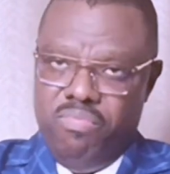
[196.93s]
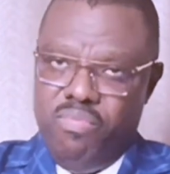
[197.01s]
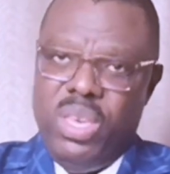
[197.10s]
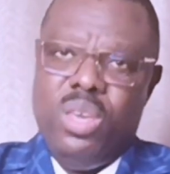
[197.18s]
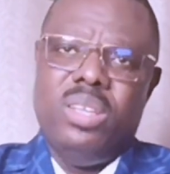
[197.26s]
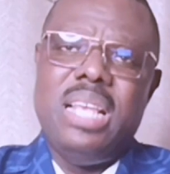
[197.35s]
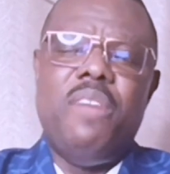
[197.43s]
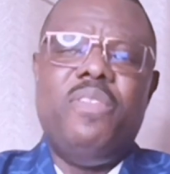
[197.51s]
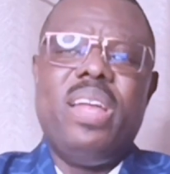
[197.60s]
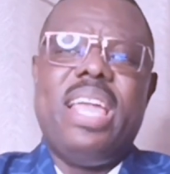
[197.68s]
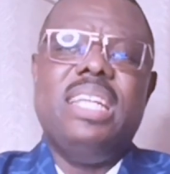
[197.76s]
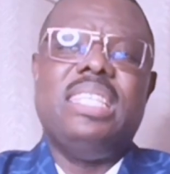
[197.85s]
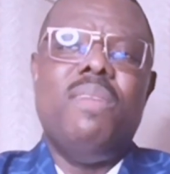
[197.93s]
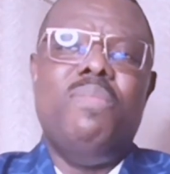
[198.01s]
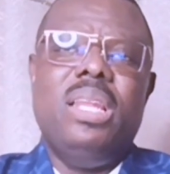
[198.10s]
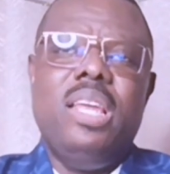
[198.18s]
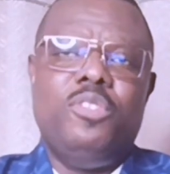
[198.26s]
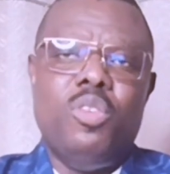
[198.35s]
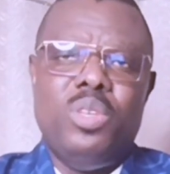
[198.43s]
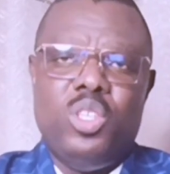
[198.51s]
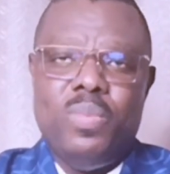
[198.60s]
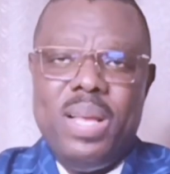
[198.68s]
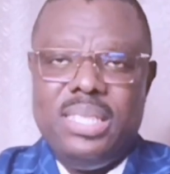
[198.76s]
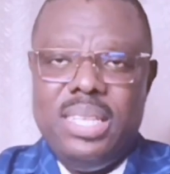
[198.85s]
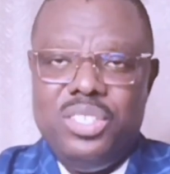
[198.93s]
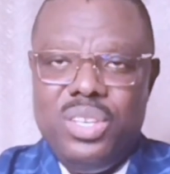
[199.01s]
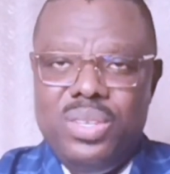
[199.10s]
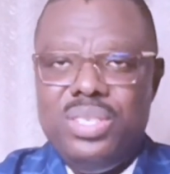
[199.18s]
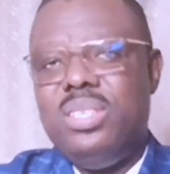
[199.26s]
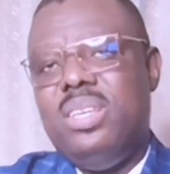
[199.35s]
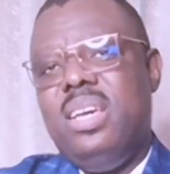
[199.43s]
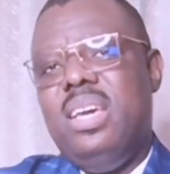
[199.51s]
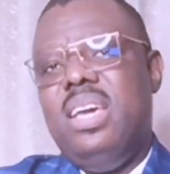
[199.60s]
because Africans are believed to be superstitious,